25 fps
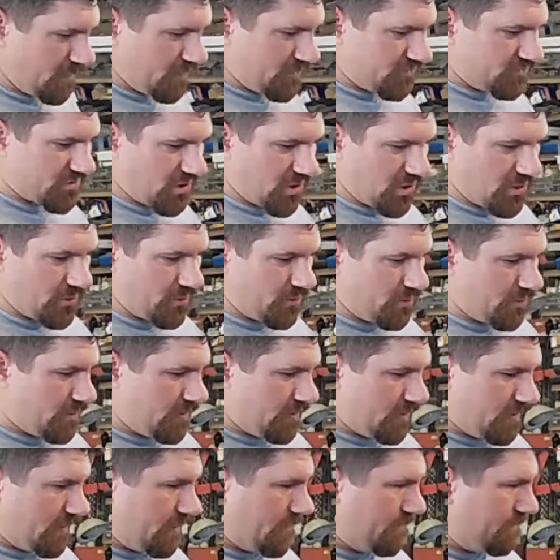So
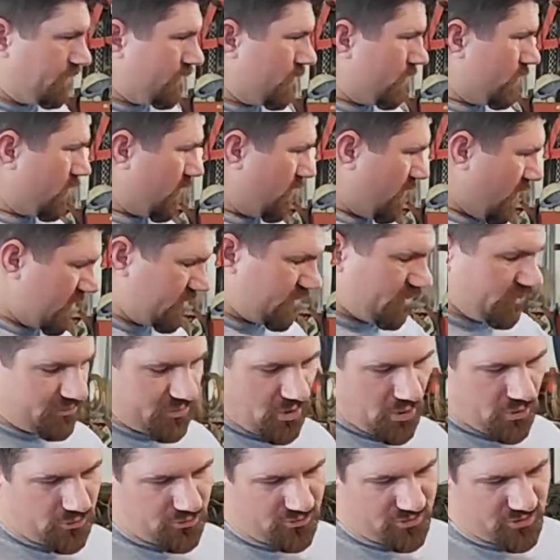we went through
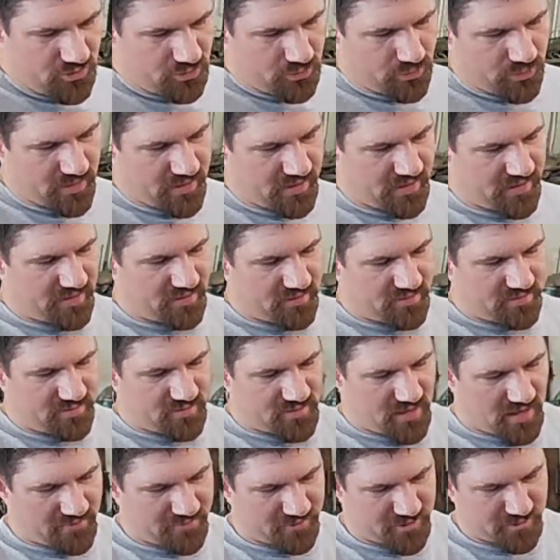total seal rings.
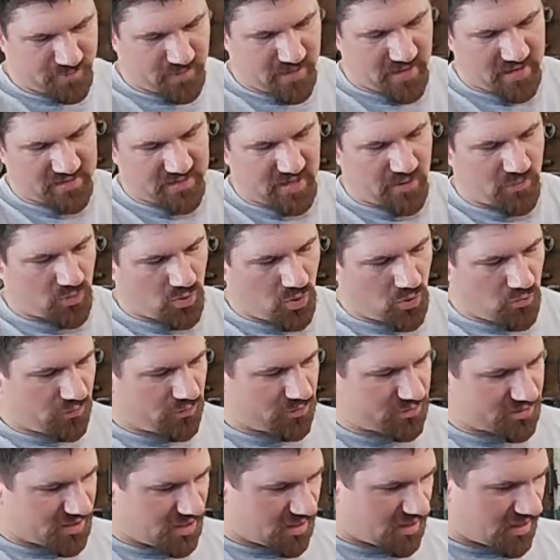I've explained they were
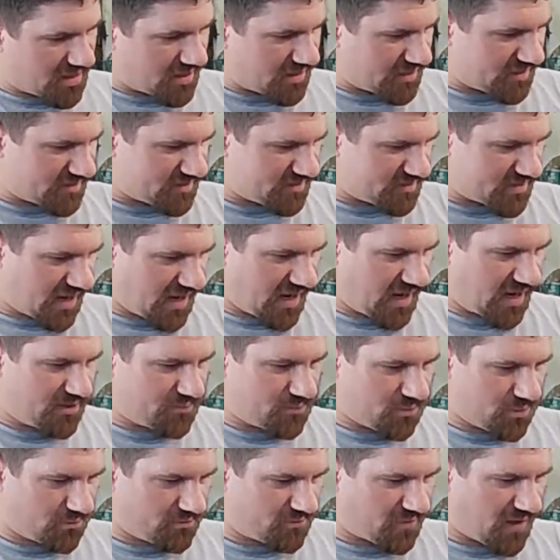oversized and
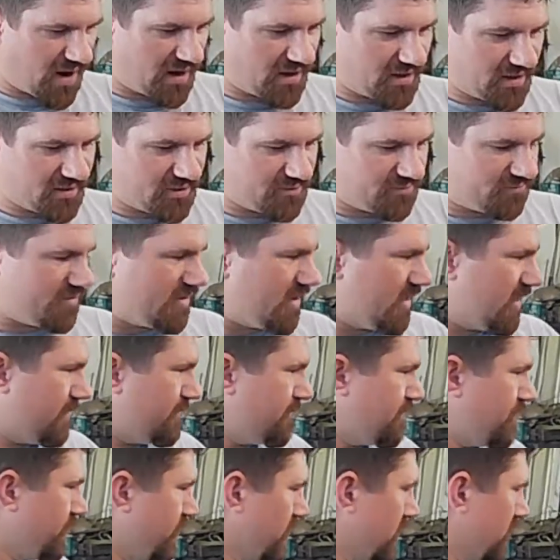we're filing to
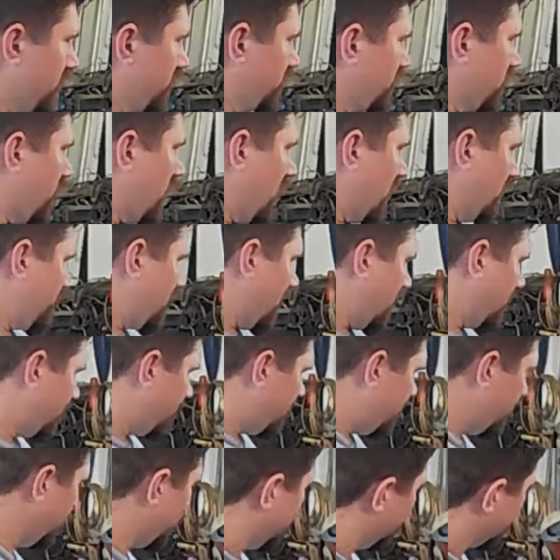fit. So what I've got
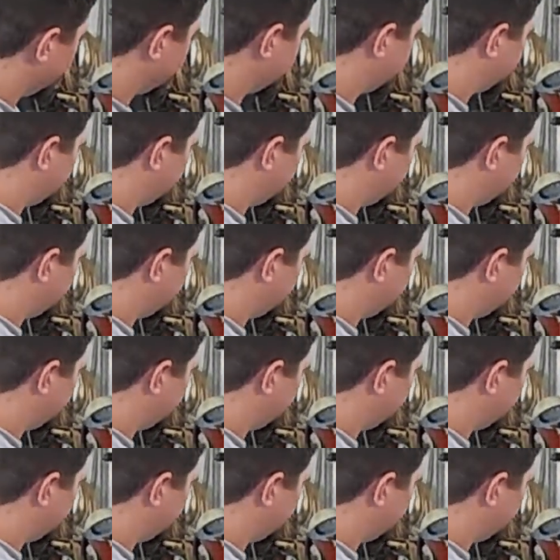here is